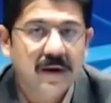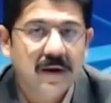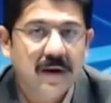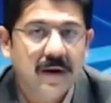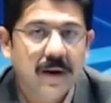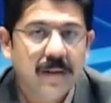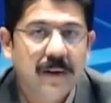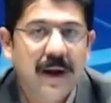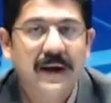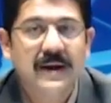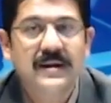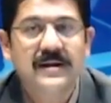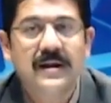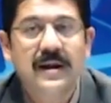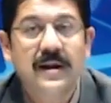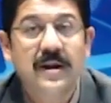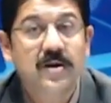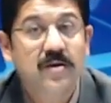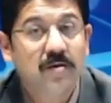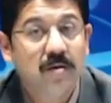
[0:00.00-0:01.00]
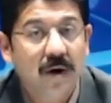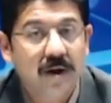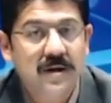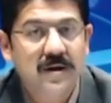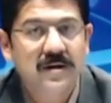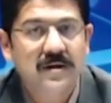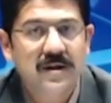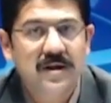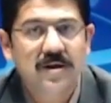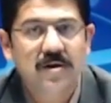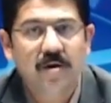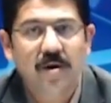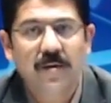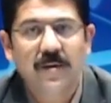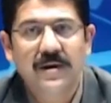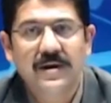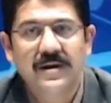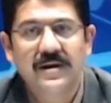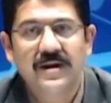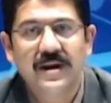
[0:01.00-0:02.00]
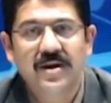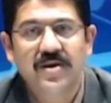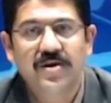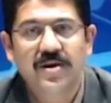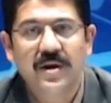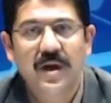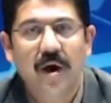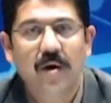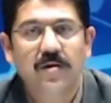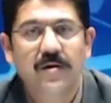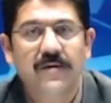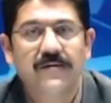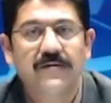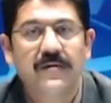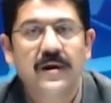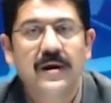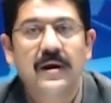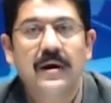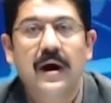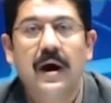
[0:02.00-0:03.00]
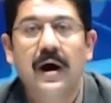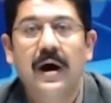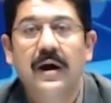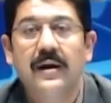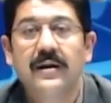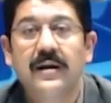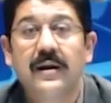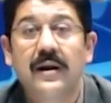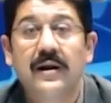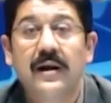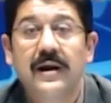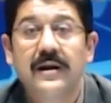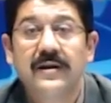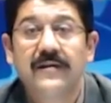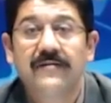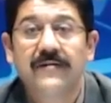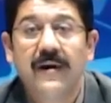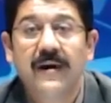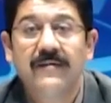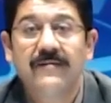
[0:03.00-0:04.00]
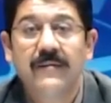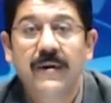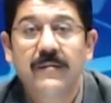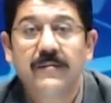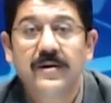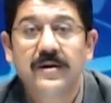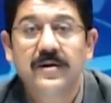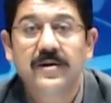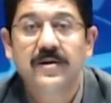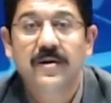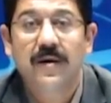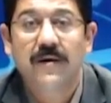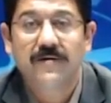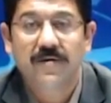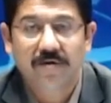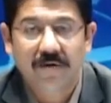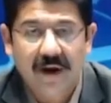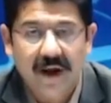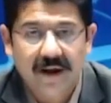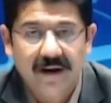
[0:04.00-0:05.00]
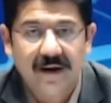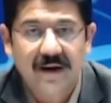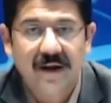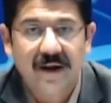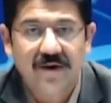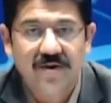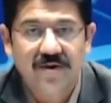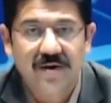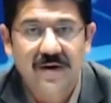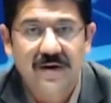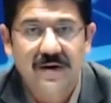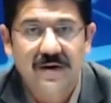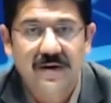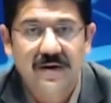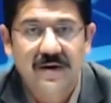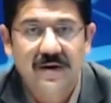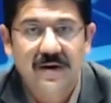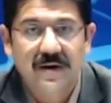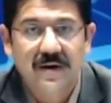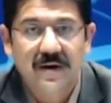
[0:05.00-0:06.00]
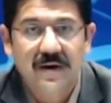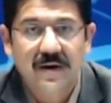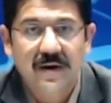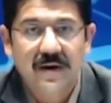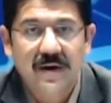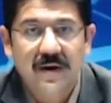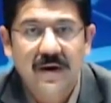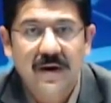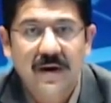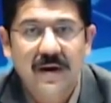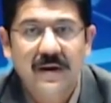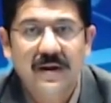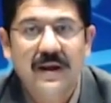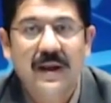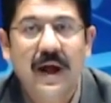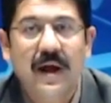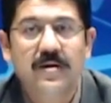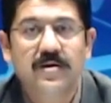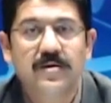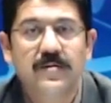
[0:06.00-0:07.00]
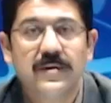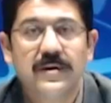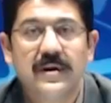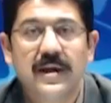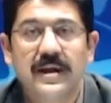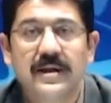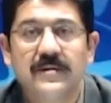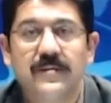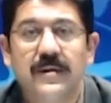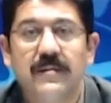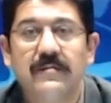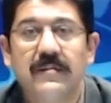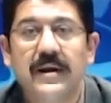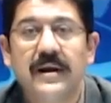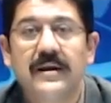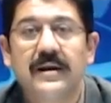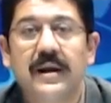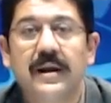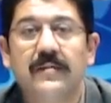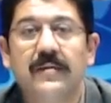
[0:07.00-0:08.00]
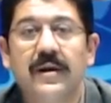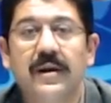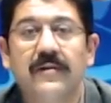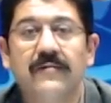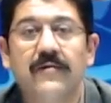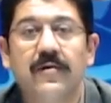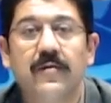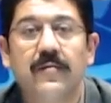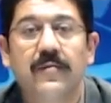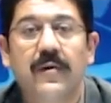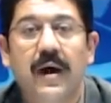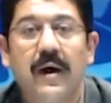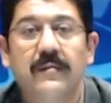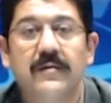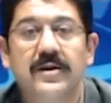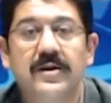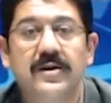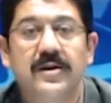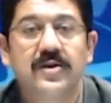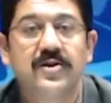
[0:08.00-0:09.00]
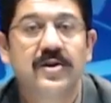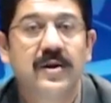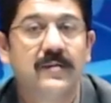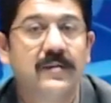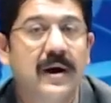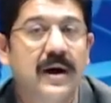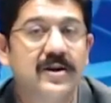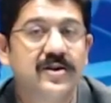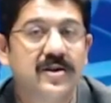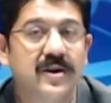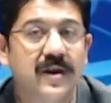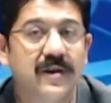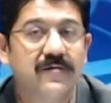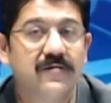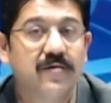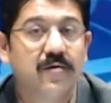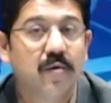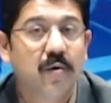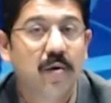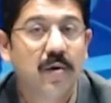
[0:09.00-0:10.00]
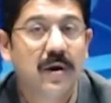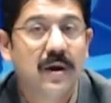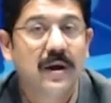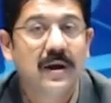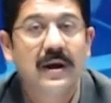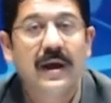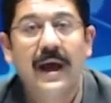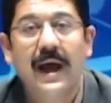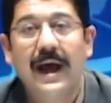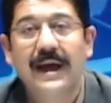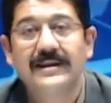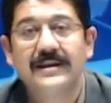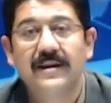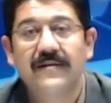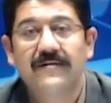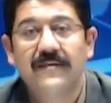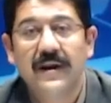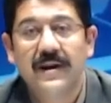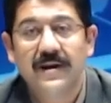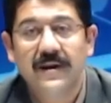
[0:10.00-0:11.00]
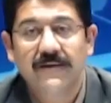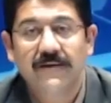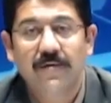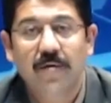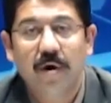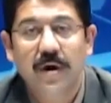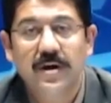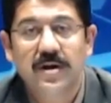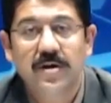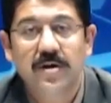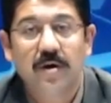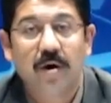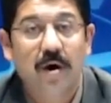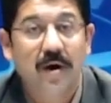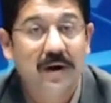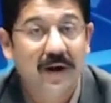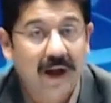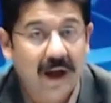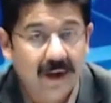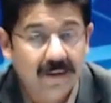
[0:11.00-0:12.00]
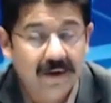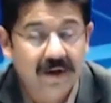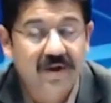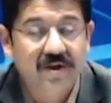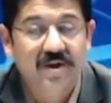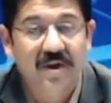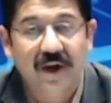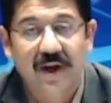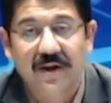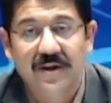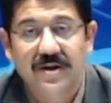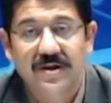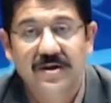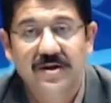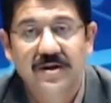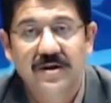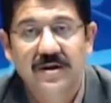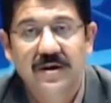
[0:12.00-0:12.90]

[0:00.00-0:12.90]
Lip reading: Pakistan has got this global distinction out of 195 members of the United Nations. The announcement has been made keeping in view Prime Minister Shehbaz Sharif's role as an effective voice on climate change.